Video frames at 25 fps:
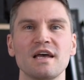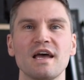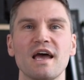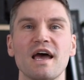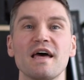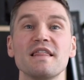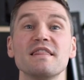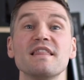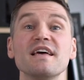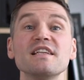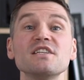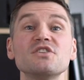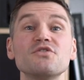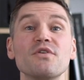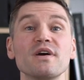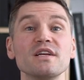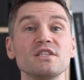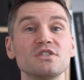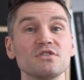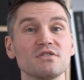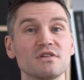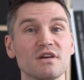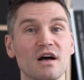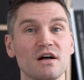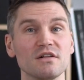and then train
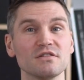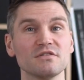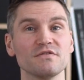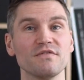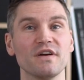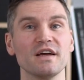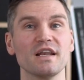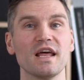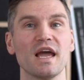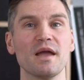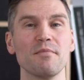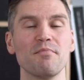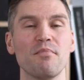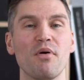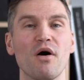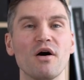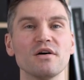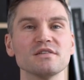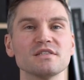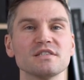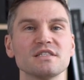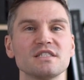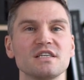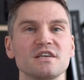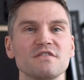to cultivate a
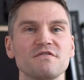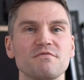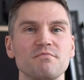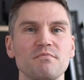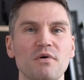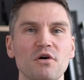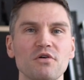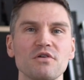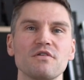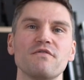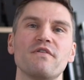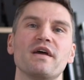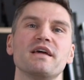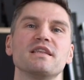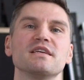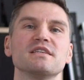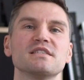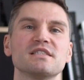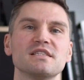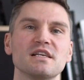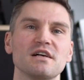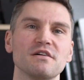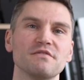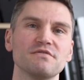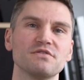positive, motivating
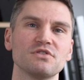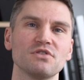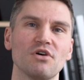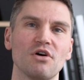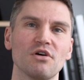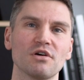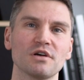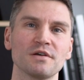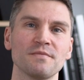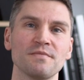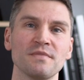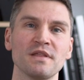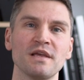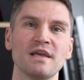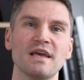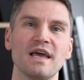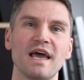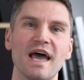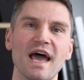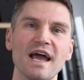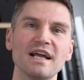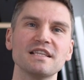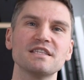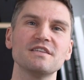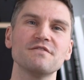self-talk.
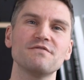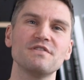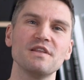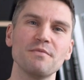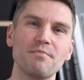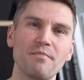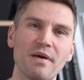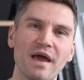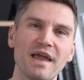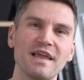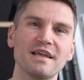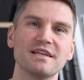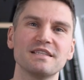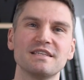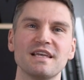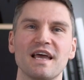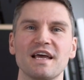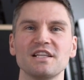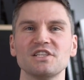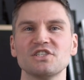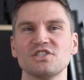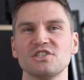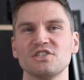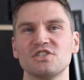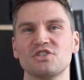Actively pay
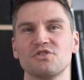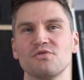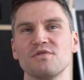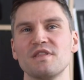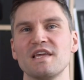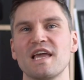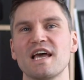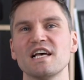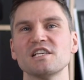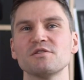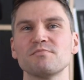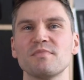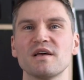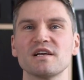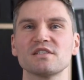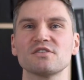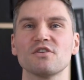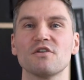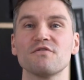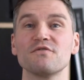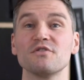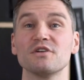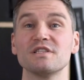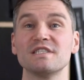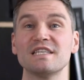attention to the aspects
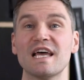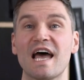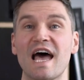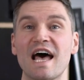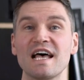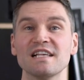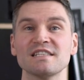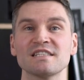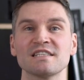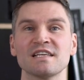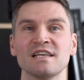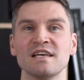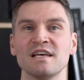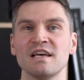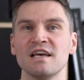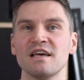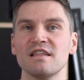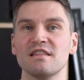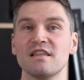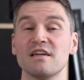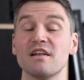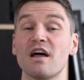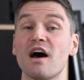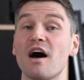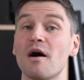of your task
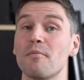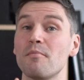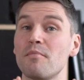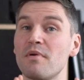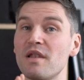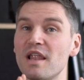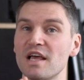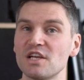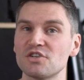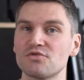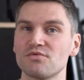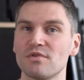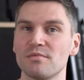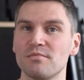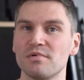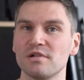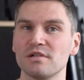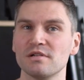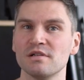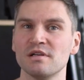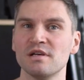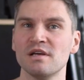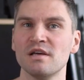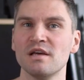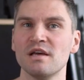that are
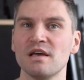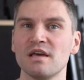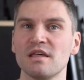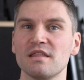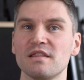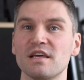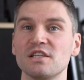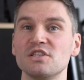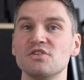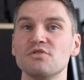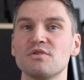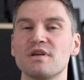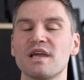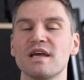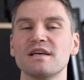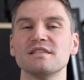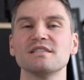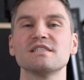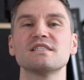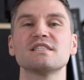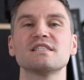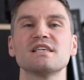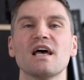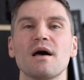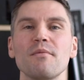pleasurable, that you can
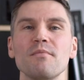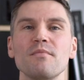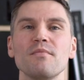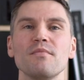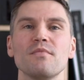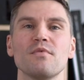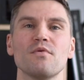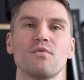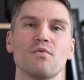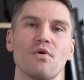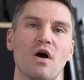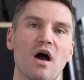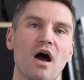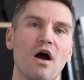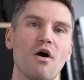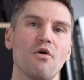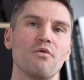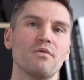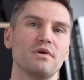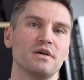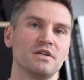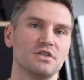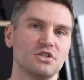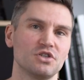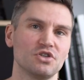
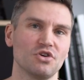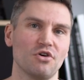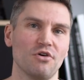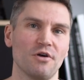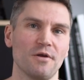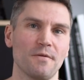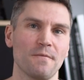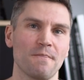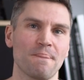somehow enjoy.